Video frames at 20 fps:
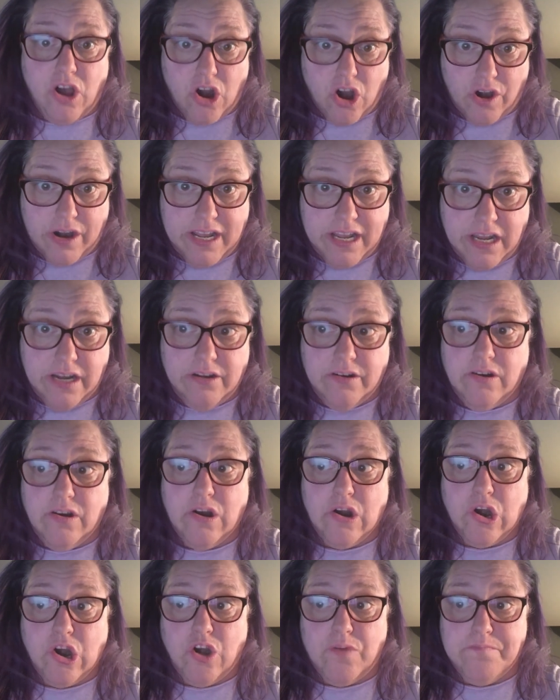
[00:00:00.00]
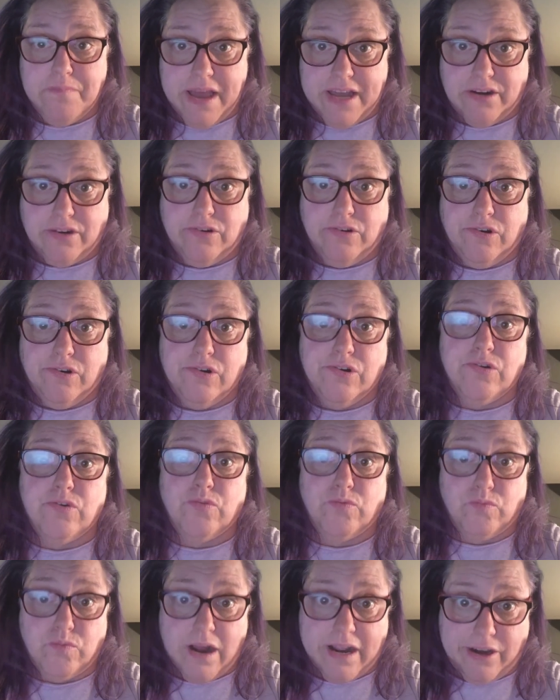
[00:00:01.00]
are in her medical
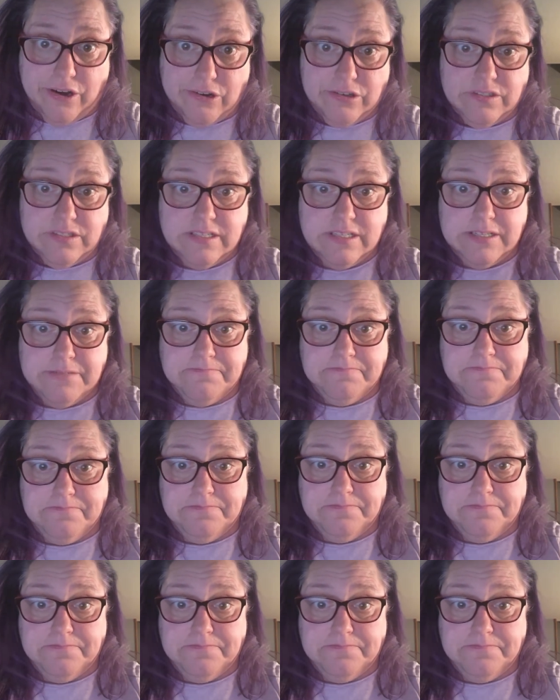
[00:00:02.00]
records.